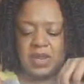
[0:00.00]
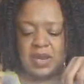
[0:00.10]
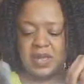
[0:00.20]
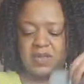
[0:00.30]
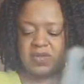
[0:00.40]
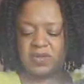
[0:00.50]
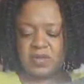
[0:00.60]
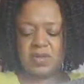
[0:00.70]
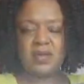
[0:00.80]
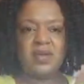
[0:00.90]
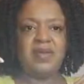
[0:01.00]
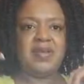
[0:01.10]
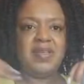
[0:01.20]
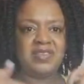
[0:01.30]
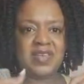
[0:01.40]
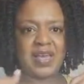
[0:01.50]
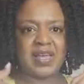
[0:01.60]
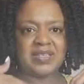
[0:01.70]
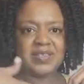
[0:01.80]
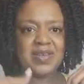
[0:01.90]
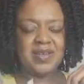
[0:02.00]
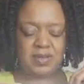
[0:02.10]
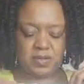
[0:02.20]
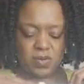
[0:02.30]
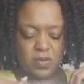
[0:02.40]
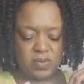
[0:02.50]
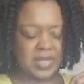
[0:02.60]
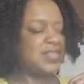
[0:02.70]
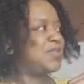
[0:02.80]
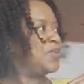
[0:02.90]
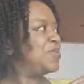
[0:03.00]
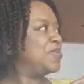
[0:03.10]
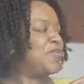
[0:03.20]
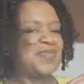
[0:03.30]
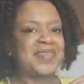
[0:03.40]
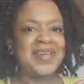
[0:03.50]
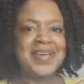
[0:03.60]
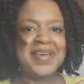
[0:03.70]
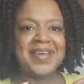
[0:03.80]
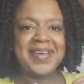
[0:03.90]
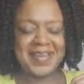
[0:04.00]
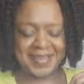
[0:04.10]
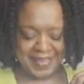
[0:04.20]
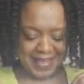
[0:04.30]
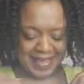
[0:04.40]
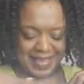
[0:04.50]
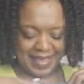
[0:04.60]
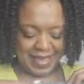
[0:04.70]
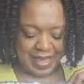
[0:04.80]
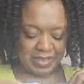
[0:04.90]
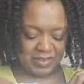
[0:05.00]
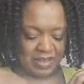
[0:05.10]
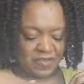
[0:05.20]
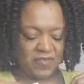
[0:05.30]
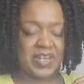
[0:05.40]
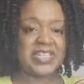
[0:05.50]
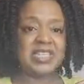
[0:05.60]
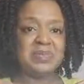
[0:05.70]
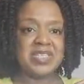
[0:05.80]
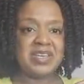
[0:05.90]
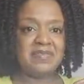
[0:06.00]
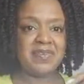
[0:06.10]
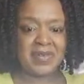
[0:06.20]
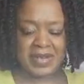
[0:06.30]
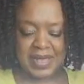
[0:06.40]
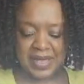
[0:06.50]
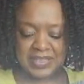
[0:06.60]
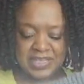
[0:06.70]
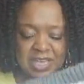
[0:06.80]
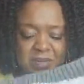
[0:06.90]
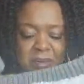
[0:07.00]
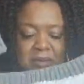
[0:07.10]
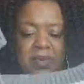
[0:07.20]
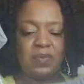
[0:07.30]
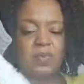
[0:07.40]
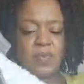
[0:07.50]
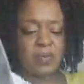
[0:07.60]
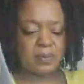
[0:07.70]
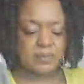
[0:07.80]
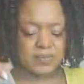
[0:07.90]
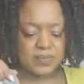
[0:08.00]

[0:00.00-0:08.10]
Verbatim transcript: in it. You can see it has, oh, that's so soft. It has like a fleecy material in here to keep baby warm.